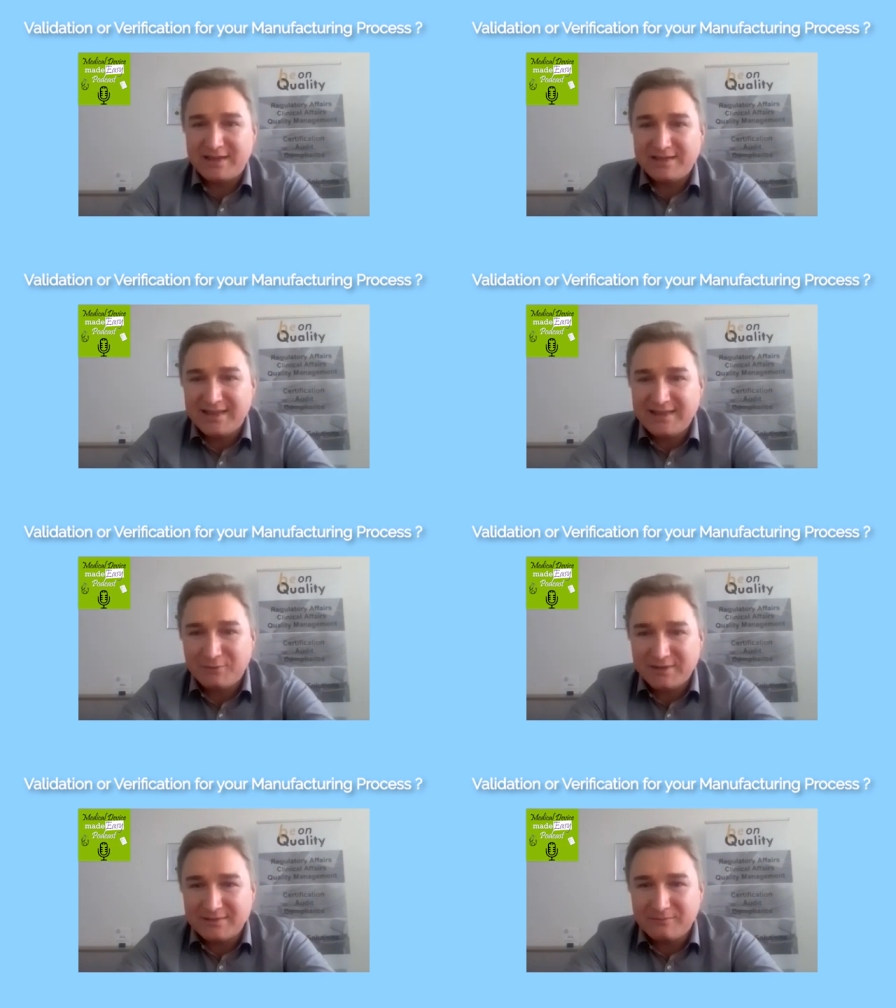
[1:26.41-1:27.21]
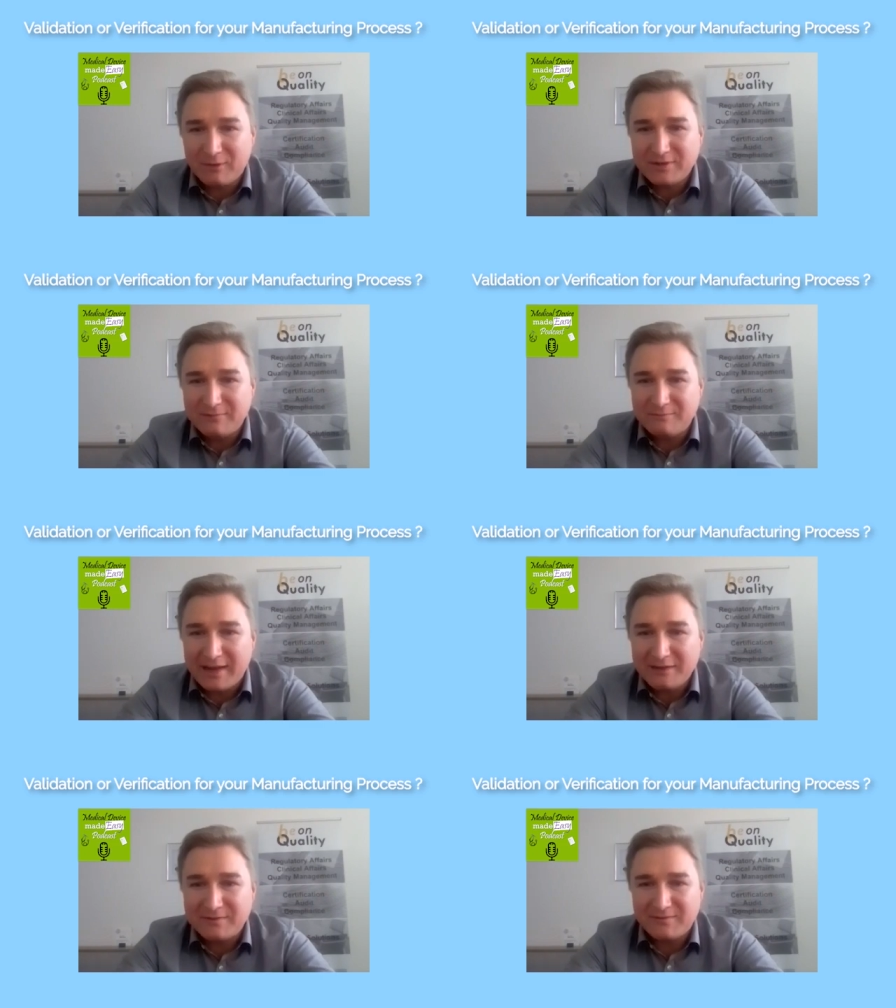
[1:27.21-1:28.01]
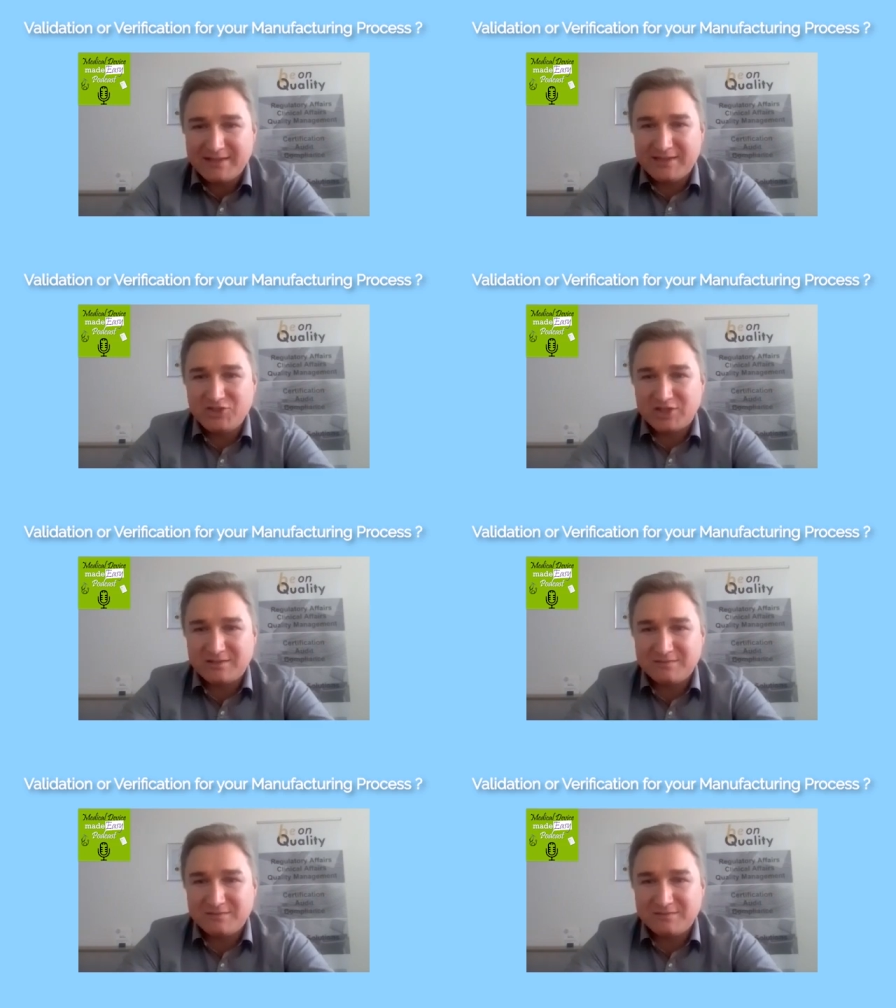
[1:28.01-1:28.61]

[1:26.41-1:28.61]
And that's what's what he meant with validation.